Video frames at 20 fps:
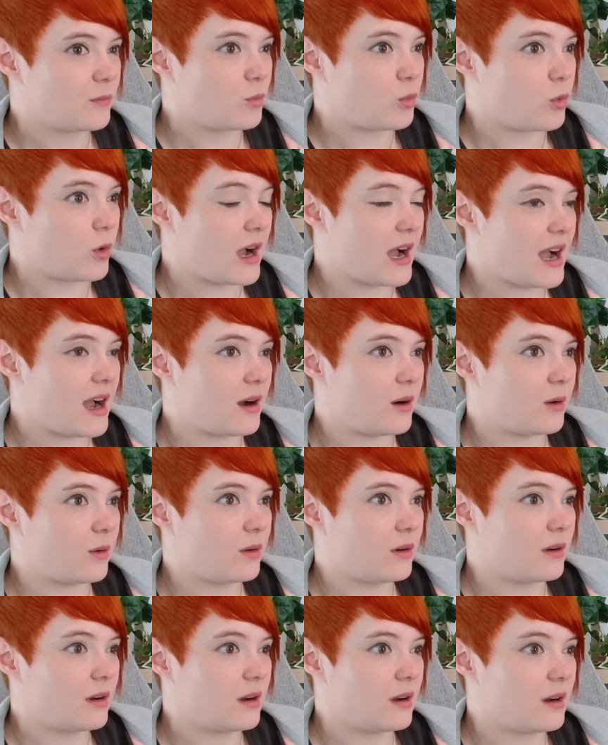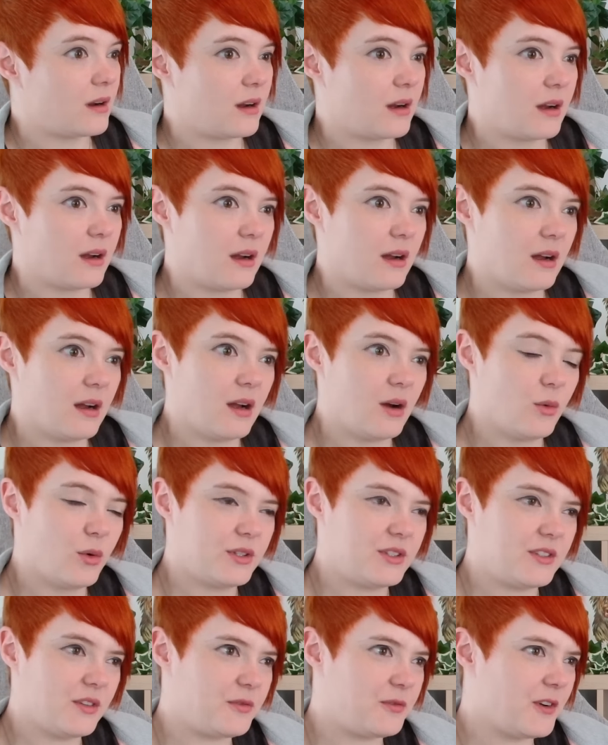Wow.
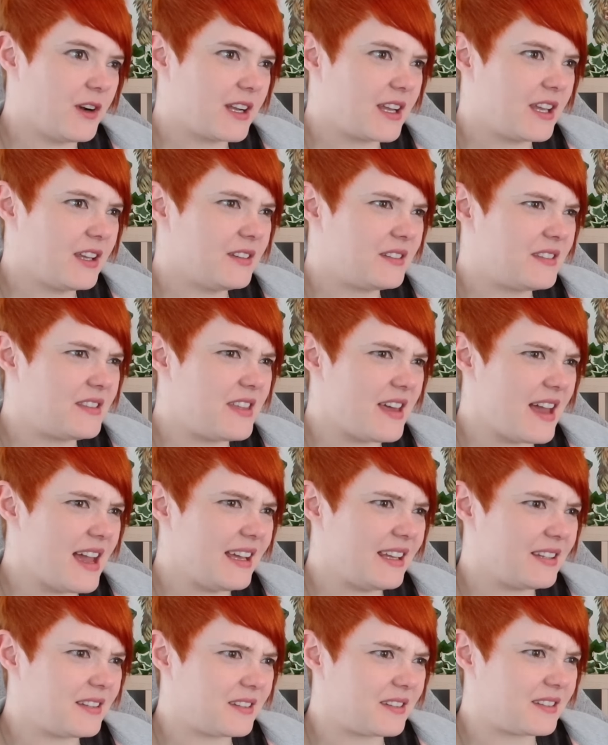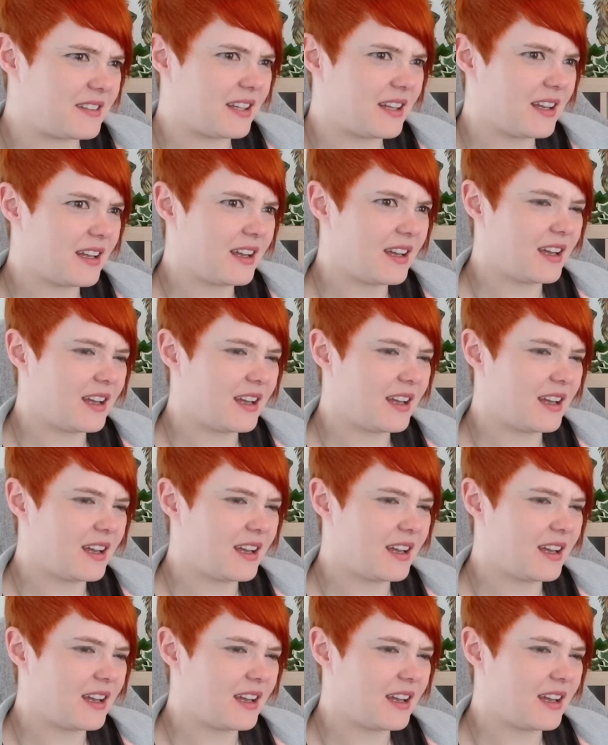What the fuck is this?